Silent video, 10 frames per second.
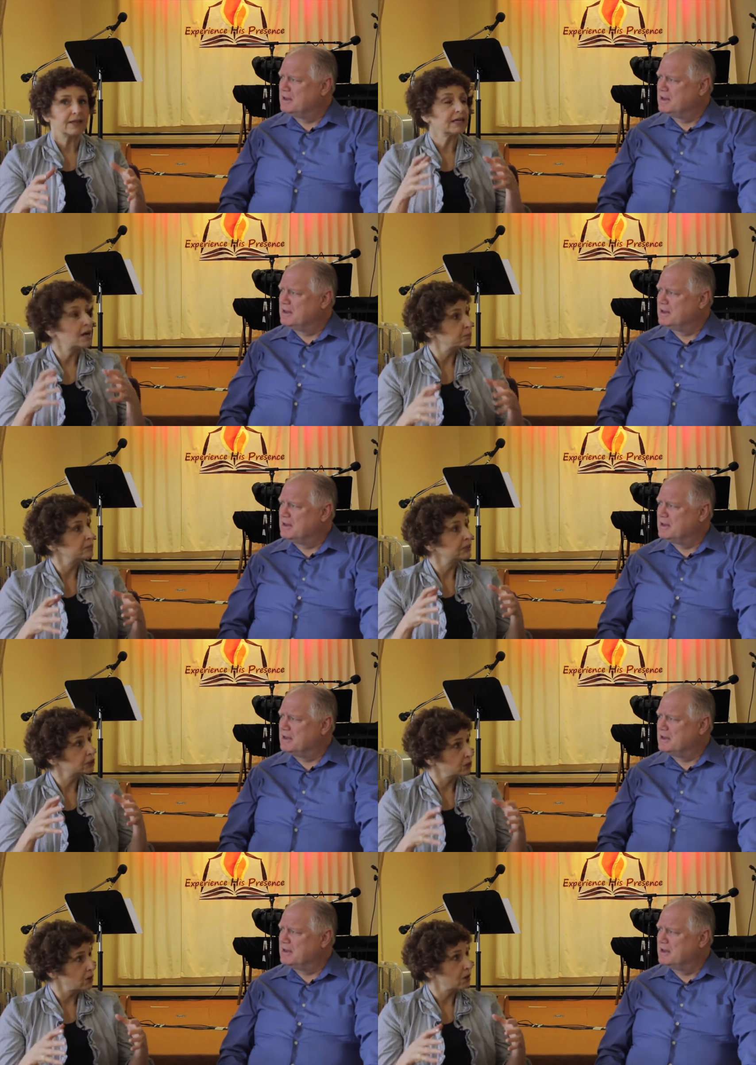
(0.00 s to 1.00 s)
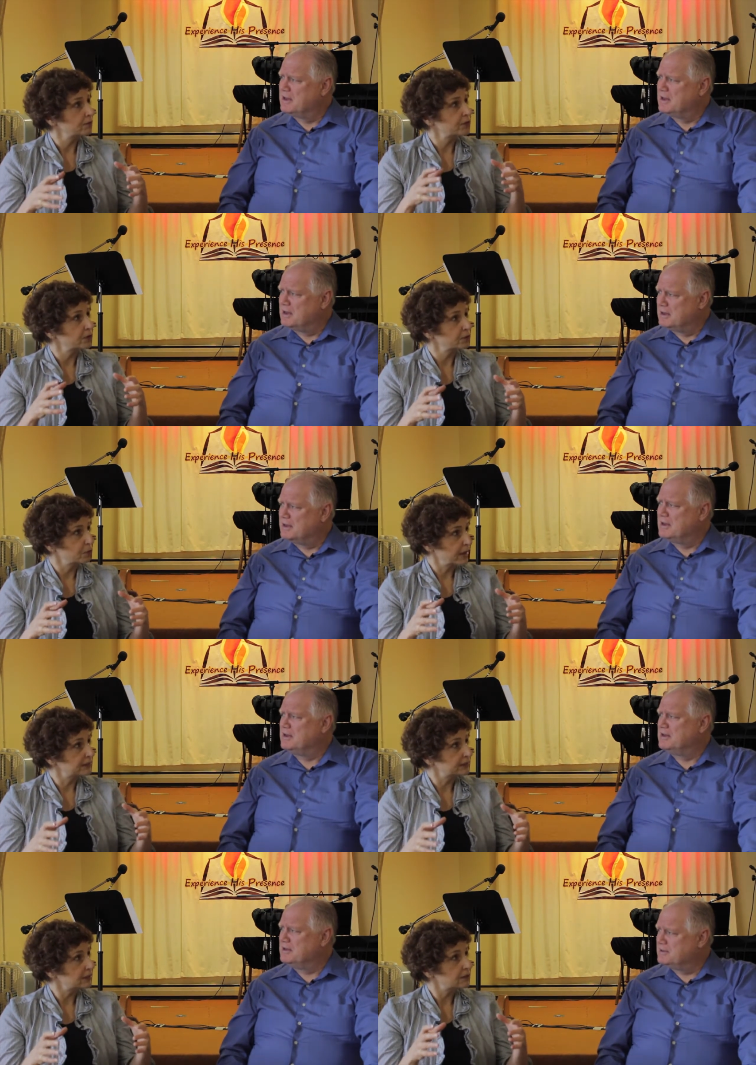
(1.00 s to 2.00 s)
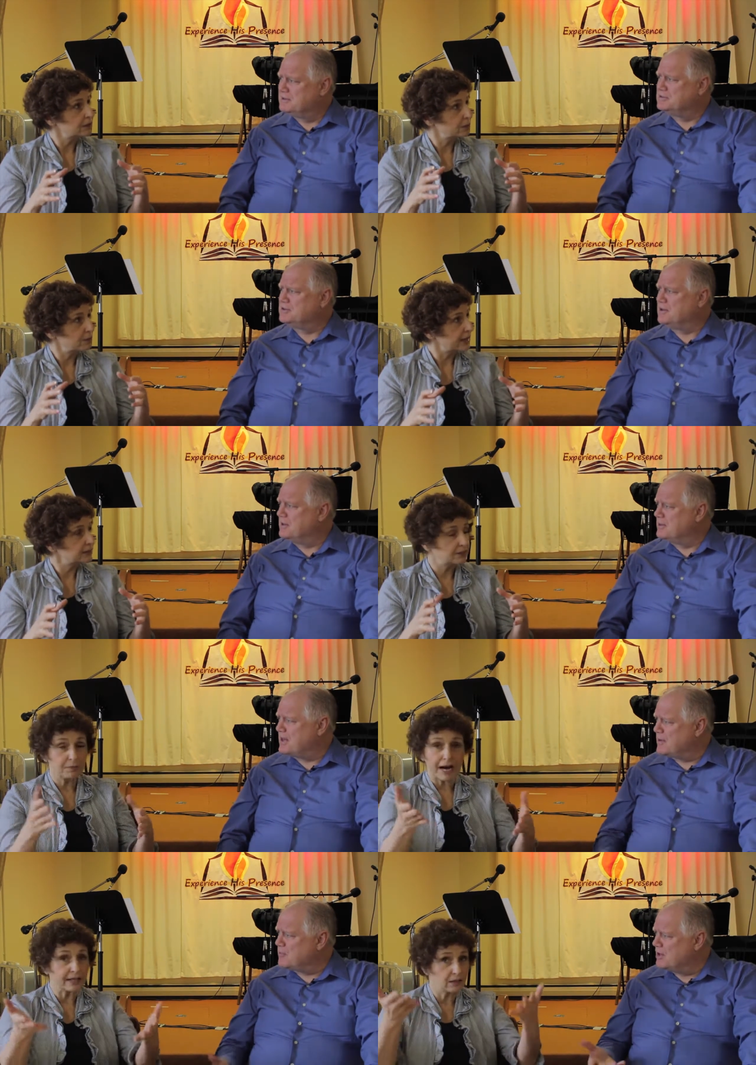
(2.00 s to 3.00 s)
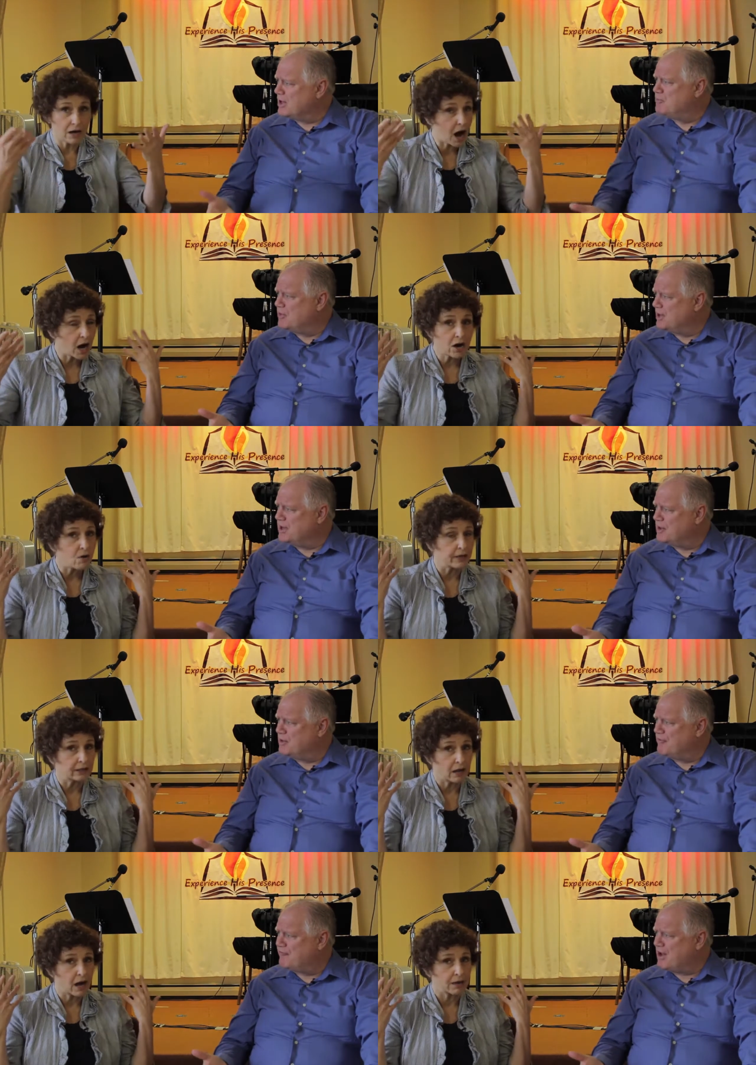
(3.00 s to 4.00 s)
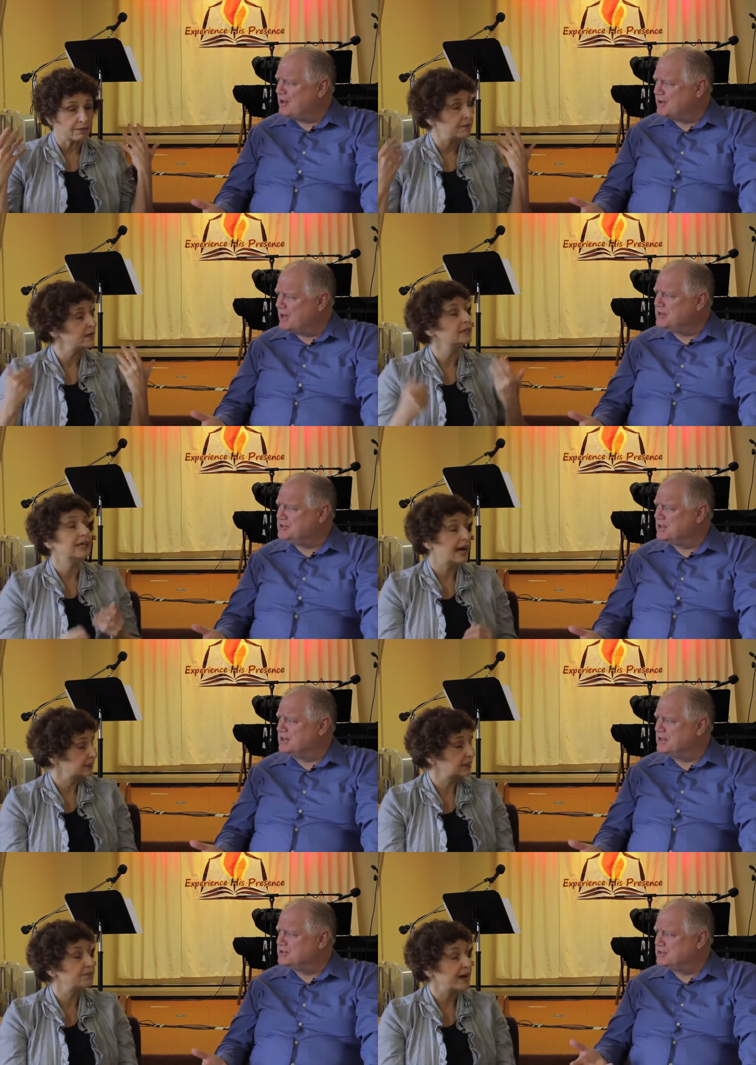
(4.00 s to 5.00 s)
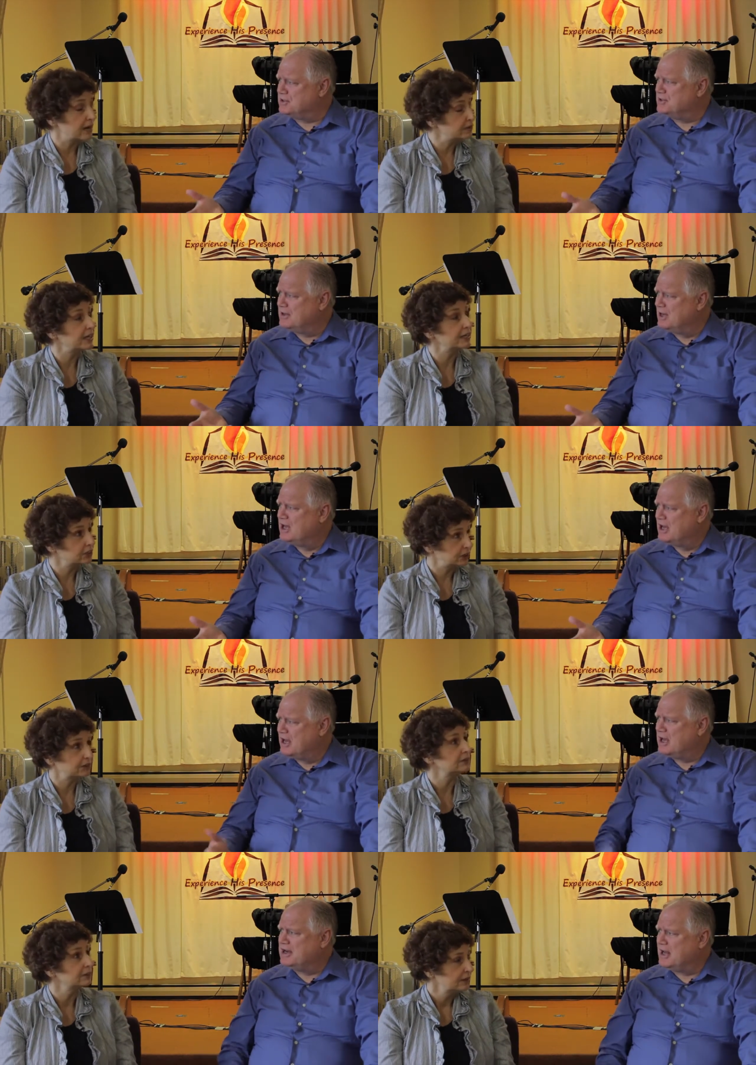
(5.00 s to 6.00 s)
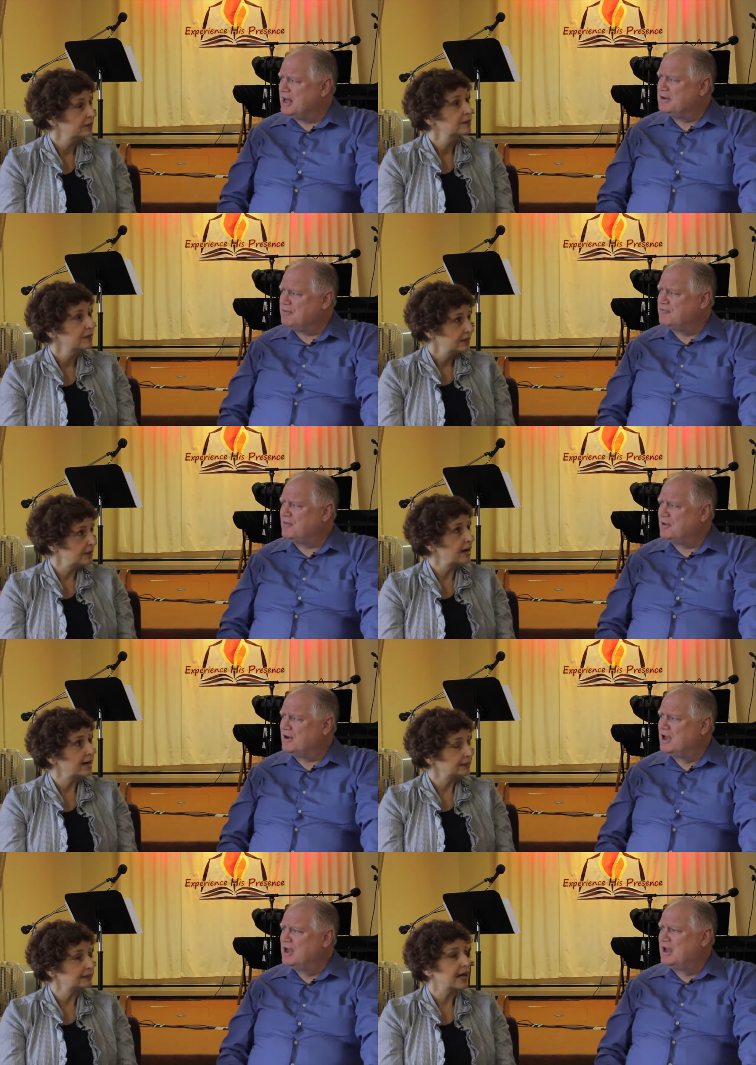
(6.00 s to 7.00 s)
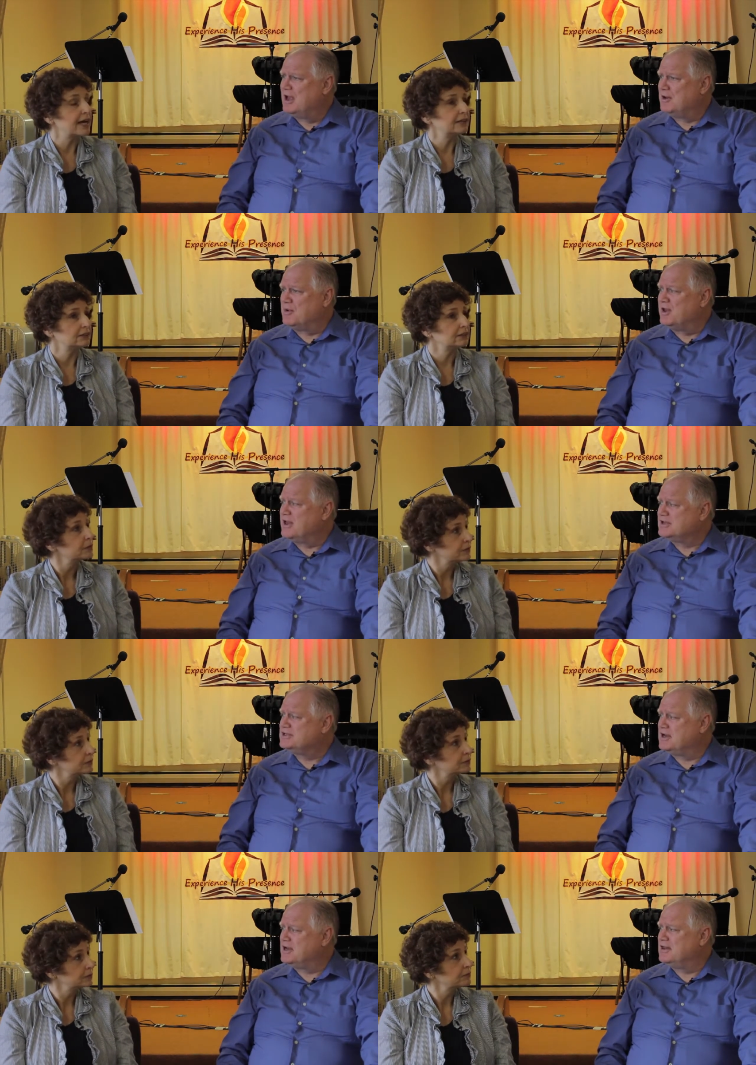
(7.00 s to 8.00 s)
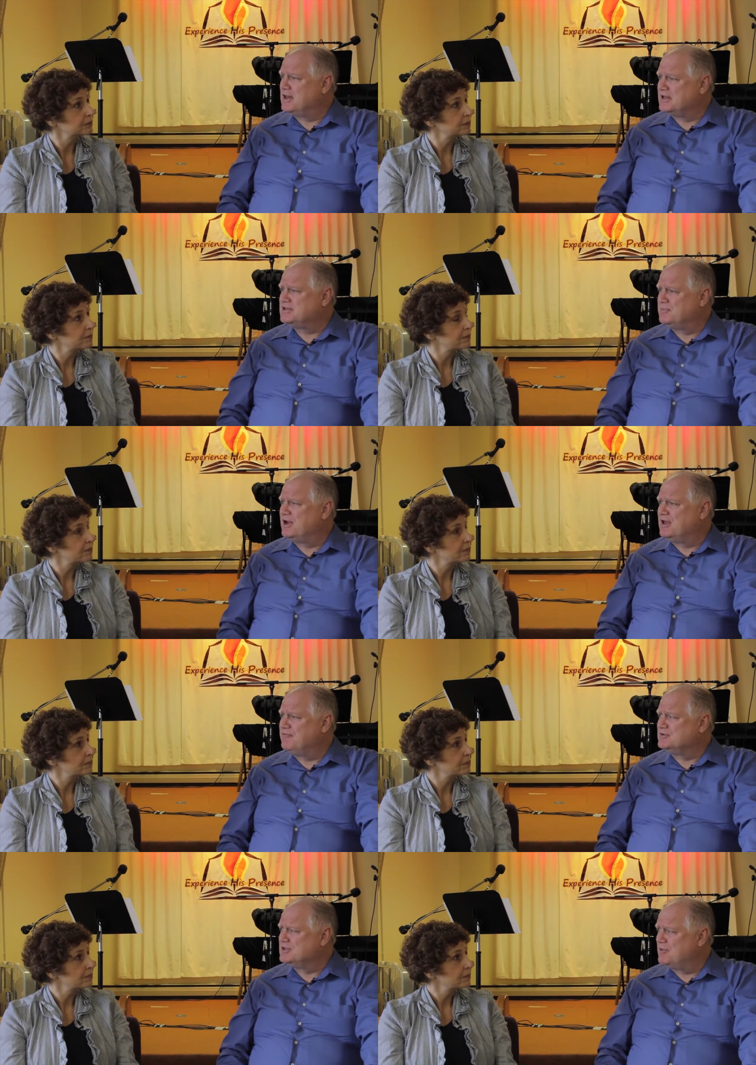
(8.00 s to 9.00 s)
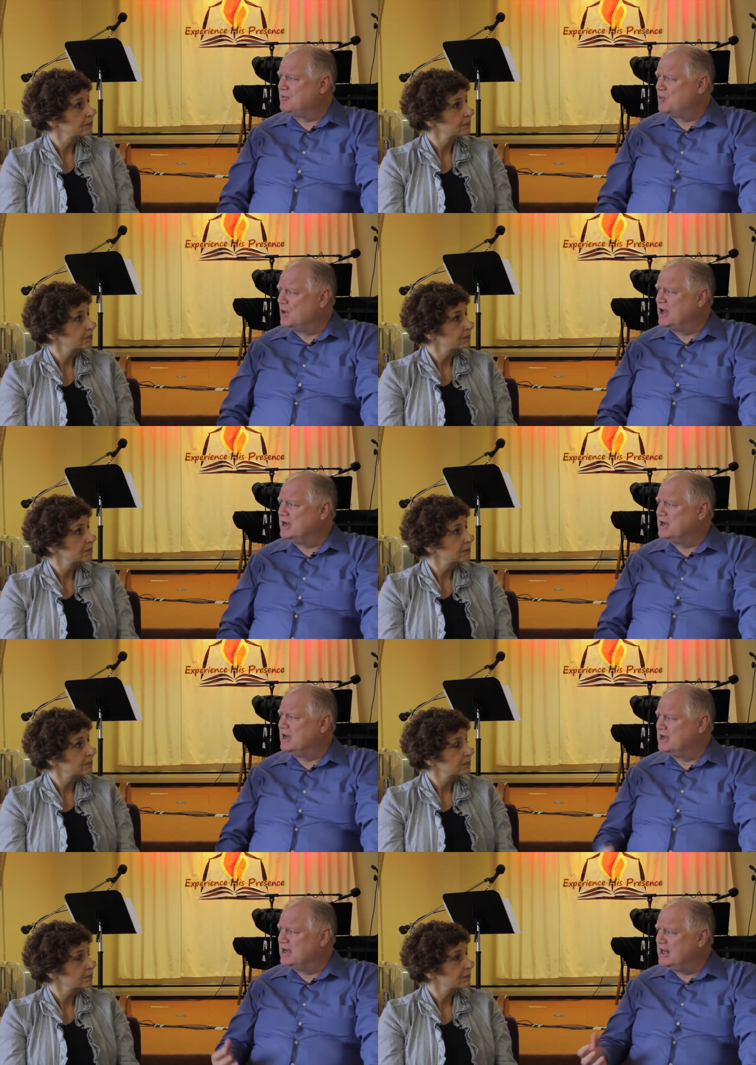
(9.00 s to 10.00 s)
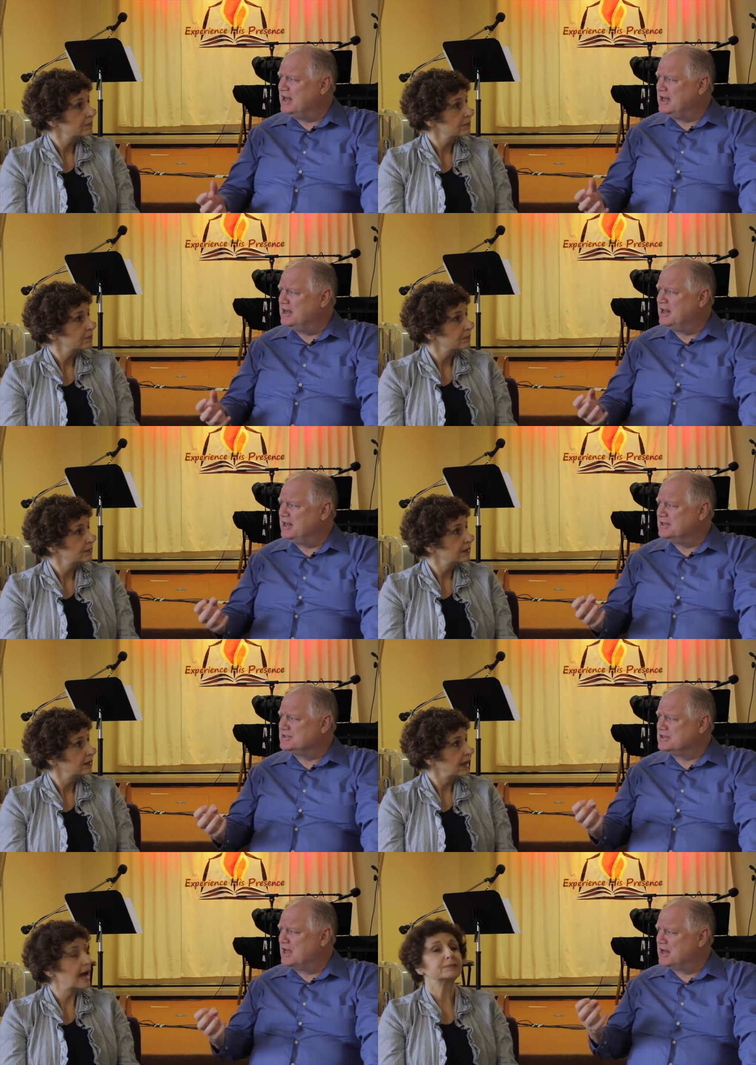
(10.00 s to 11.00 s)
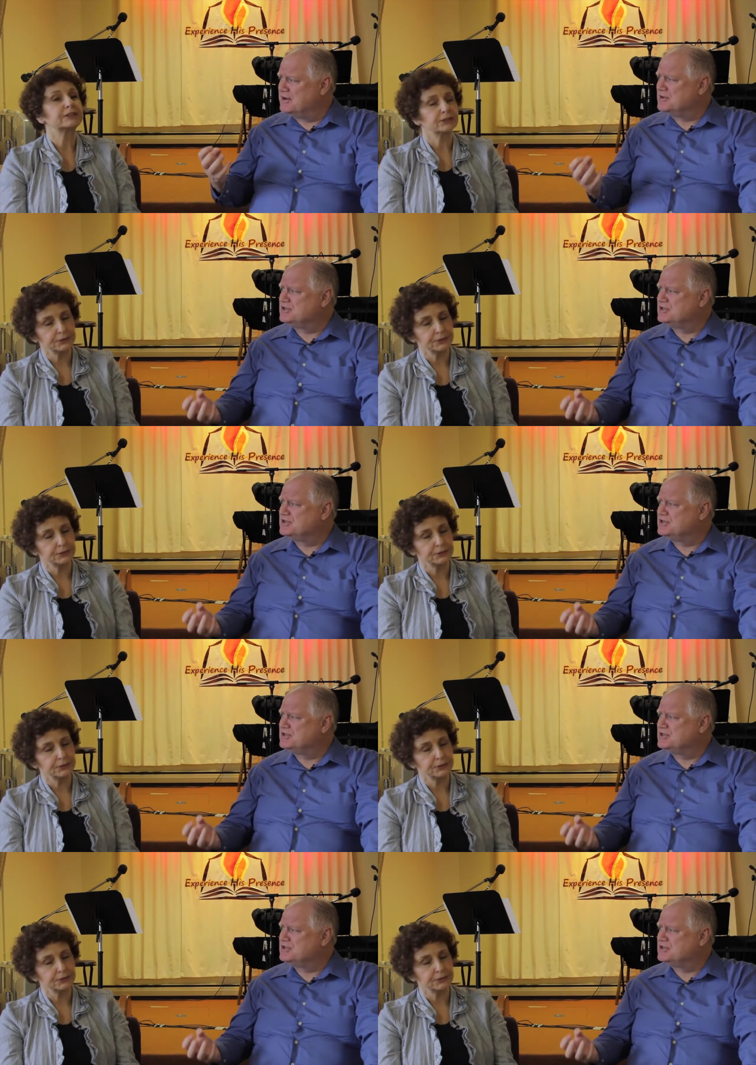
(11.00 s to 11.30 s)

Speaker 1: that kept me strong for the rest the sure, rest of that my really ongoing put in you life. a foundation yes, that a foundation. you
Speaker 2: hadn't had before. Yes, and, and, really that's the that's the believer's number one need is to absolutely.